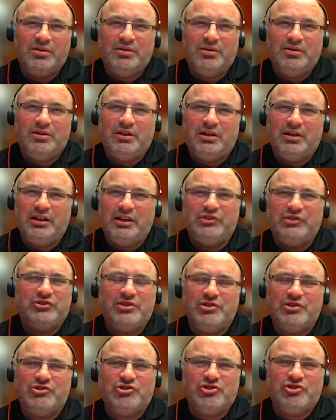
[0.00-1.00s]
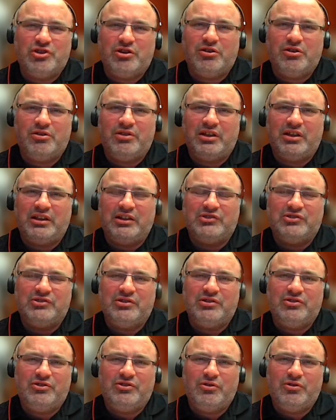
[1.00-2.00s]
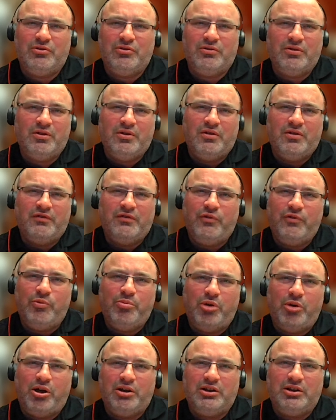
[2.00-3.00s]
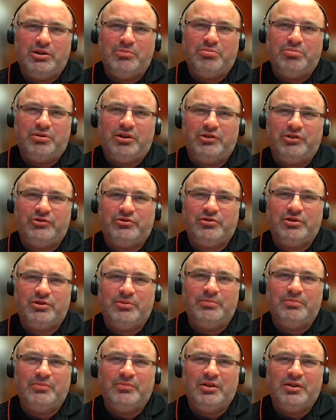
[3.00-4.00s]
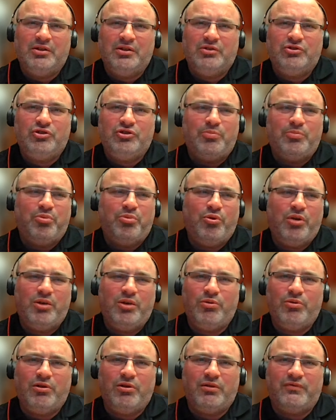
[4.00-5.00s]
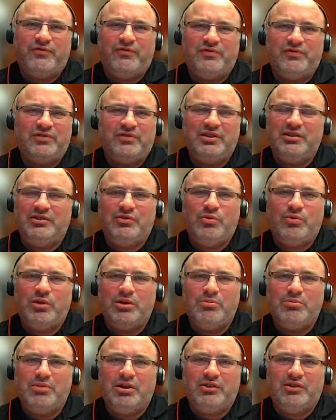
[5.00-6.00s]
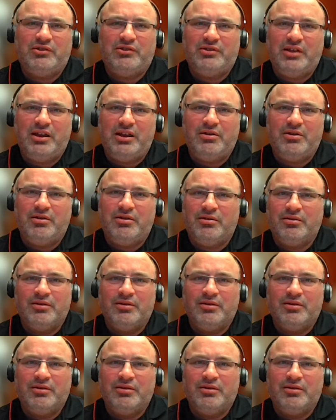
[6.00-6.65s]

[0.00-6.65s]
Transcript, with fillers: Uh, instant sugar that gets into your full body and bloodstream to the point where 15 20 minutes later